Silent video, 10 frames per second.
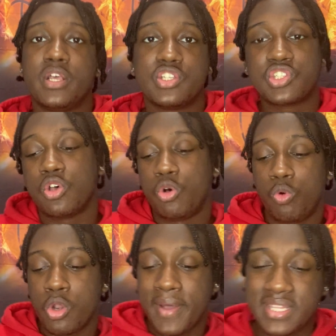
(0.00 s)
So
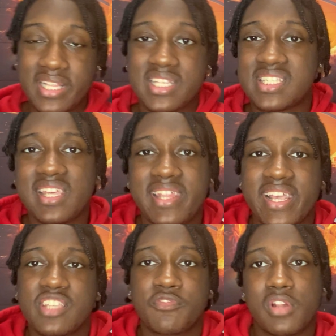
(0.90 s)
what do I think the ceiling
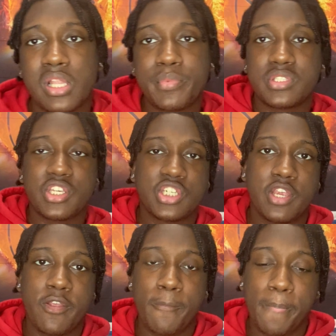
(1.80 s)
is for the Clippers this
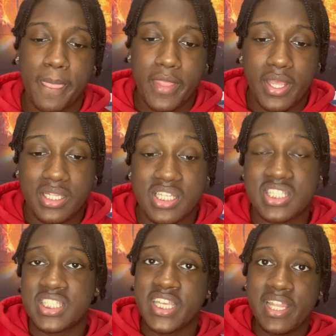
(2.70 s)
year? The
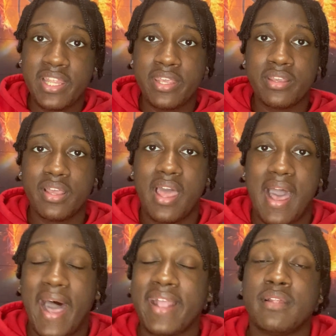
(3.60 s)
ceiling,
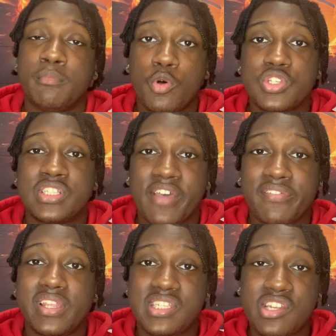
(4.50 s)
I can most
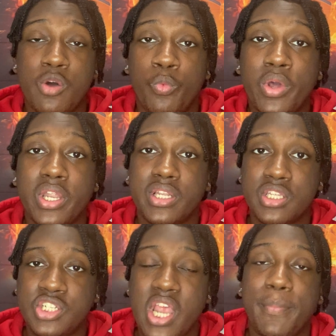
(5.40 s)
definitely see them winning the
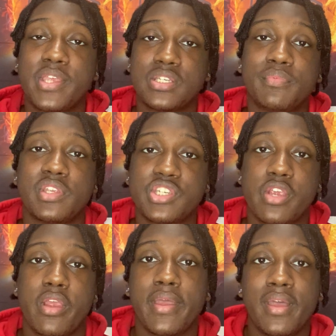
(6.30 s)
championship this year.